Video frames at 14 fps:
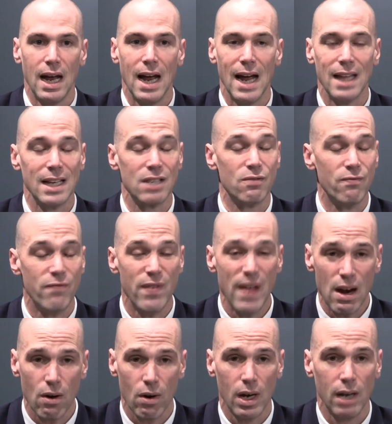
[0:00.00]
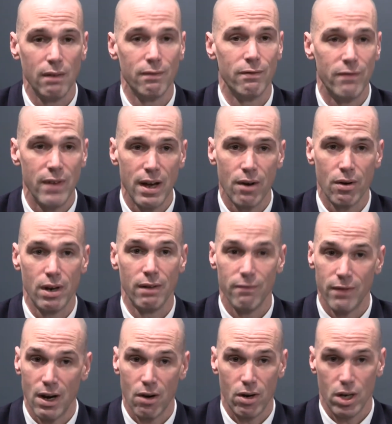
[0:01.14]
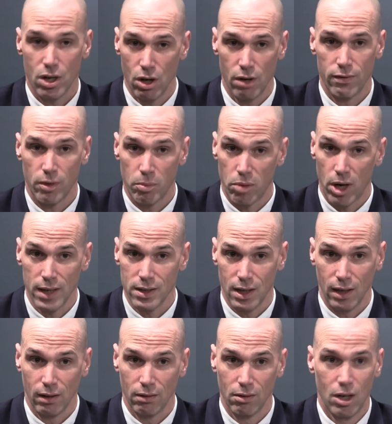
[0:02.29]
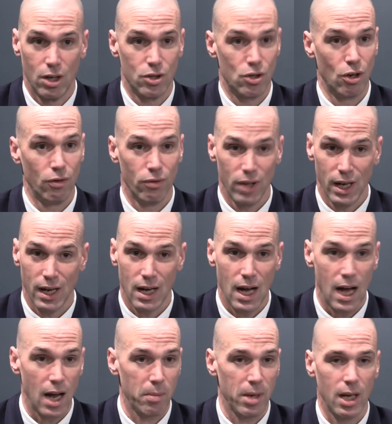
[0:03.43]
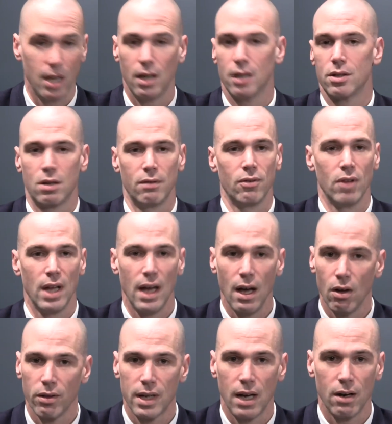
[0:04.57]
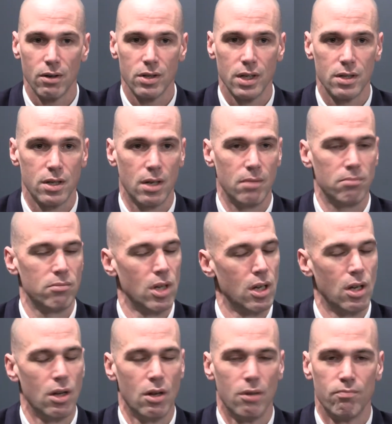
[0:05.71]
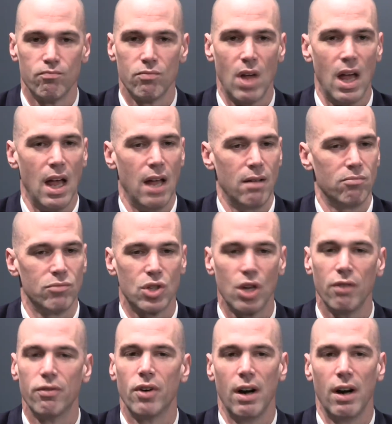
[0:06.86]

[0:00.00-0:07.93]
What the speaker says: And that's very, very, very good for pricing. It's good for the economy, it's good for the healthcare system, it's good for